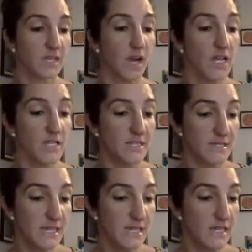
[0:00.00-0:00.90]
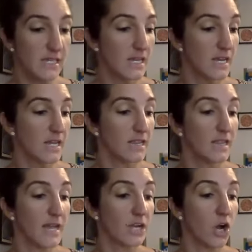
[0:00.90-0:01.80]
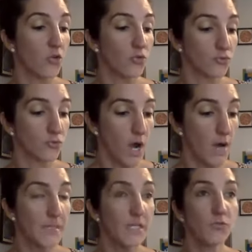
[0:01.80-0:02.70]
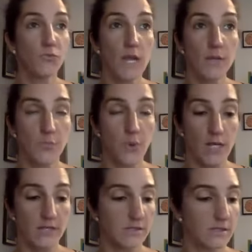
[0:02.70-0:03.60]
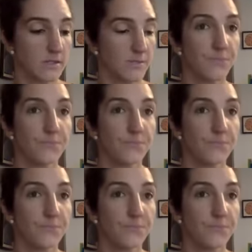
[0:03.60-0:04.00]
A D like a robin redbreast.